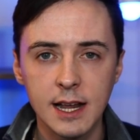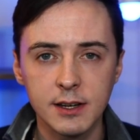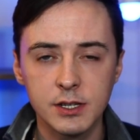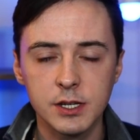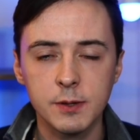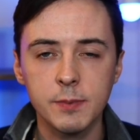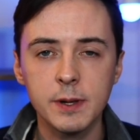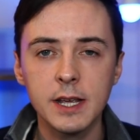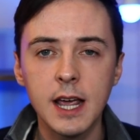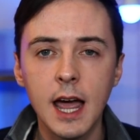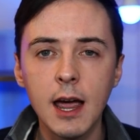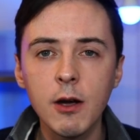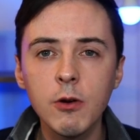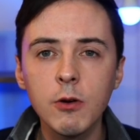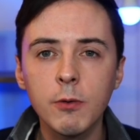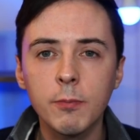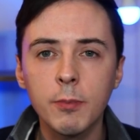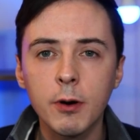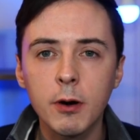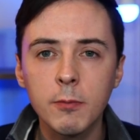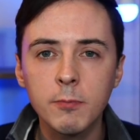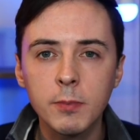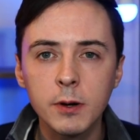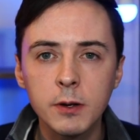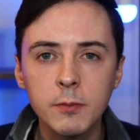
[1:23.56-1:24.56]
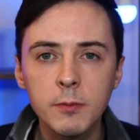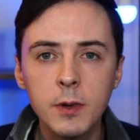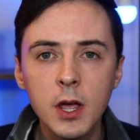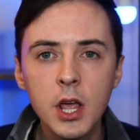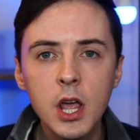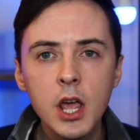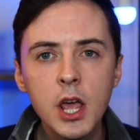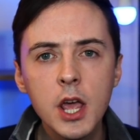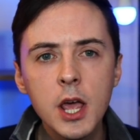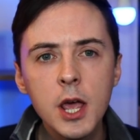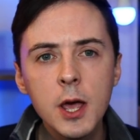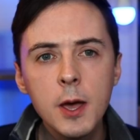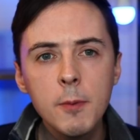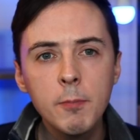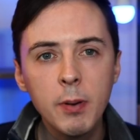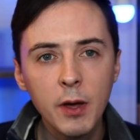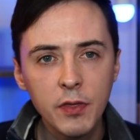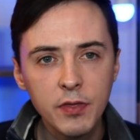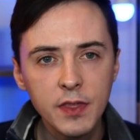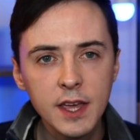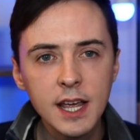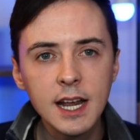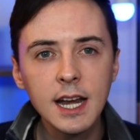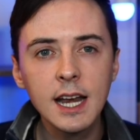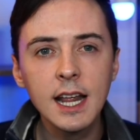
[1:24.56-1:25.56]
to be our problem.
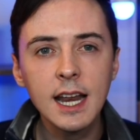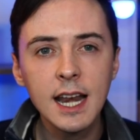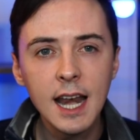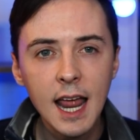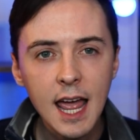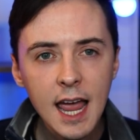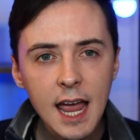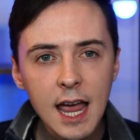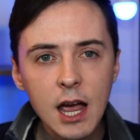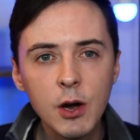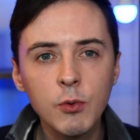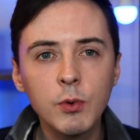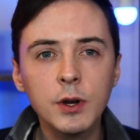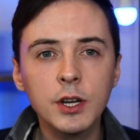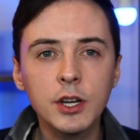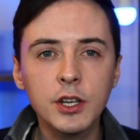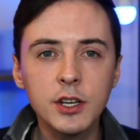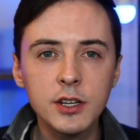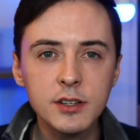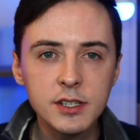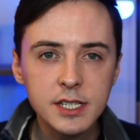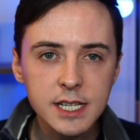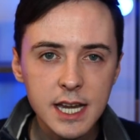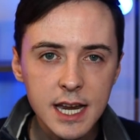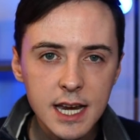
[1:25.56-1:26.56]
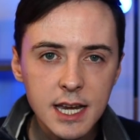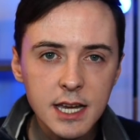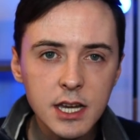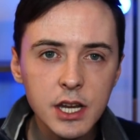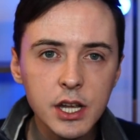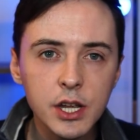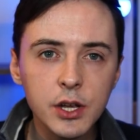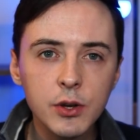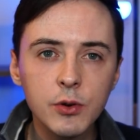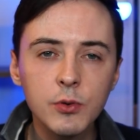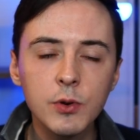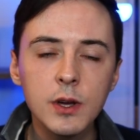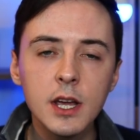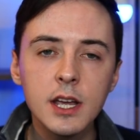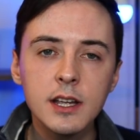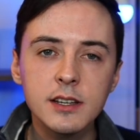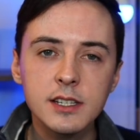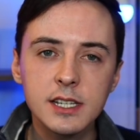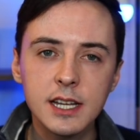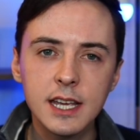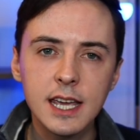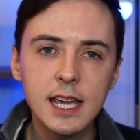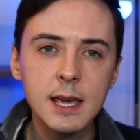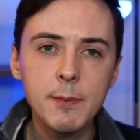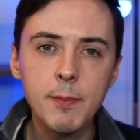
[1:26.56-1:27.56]
But they'll allow and continue
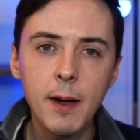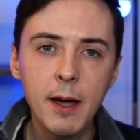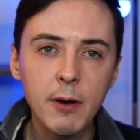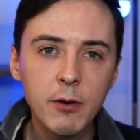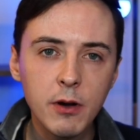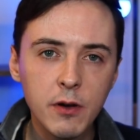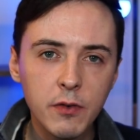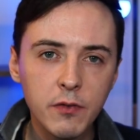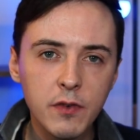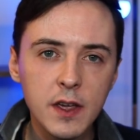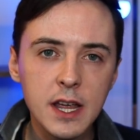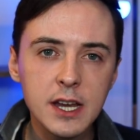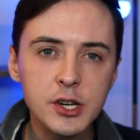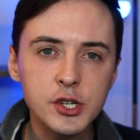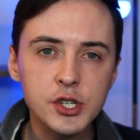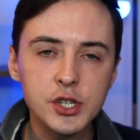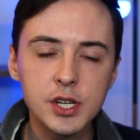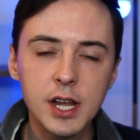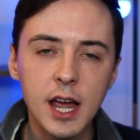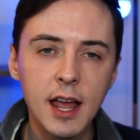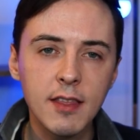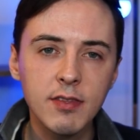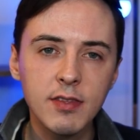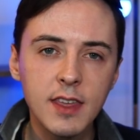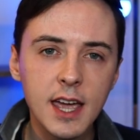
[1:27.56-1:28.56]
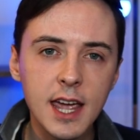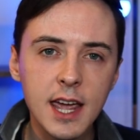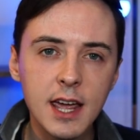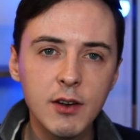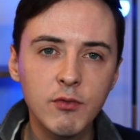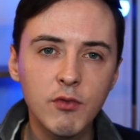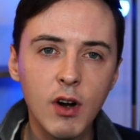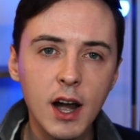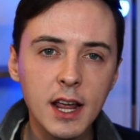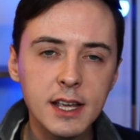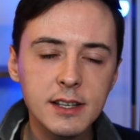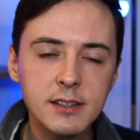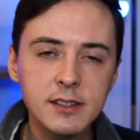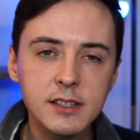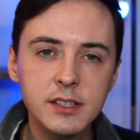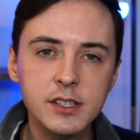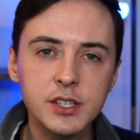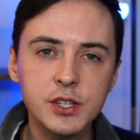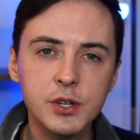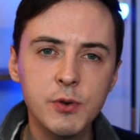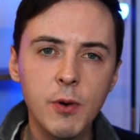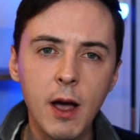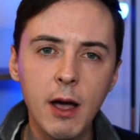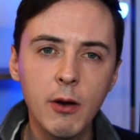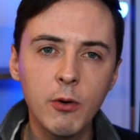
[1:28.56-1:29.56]
to keep our fish and their rights
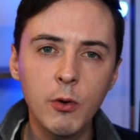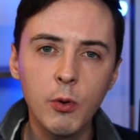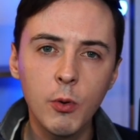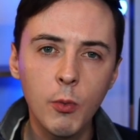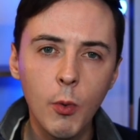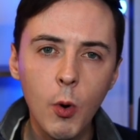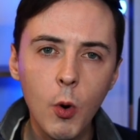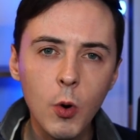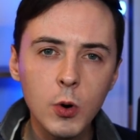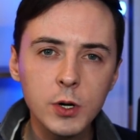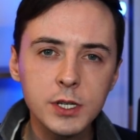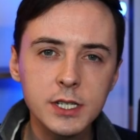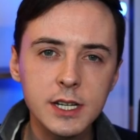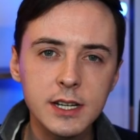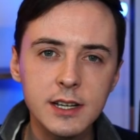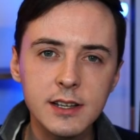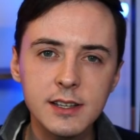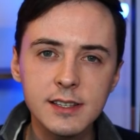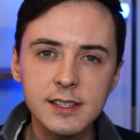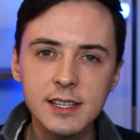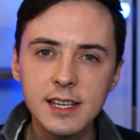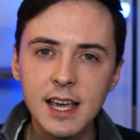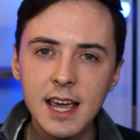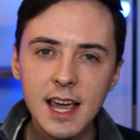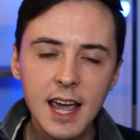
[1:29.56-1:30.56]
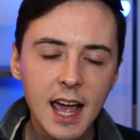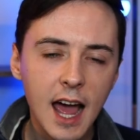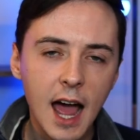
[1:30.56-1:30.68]
to our waters.